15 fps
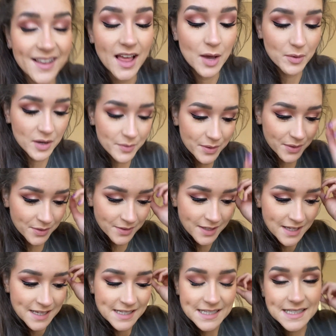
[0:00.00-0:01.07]
How are we all?
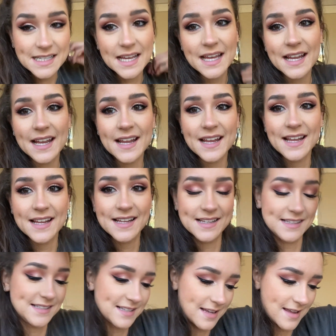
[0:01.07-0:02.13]
Today
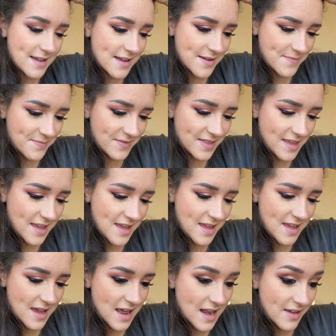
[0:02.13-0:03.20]
is um,
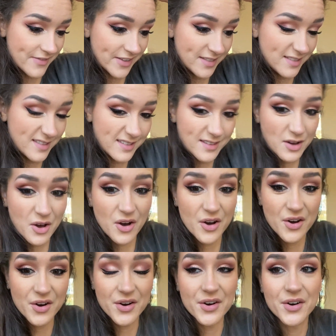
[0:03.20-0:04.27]
the 11th
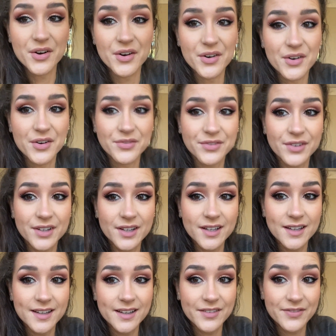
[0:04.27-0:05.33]
of uh,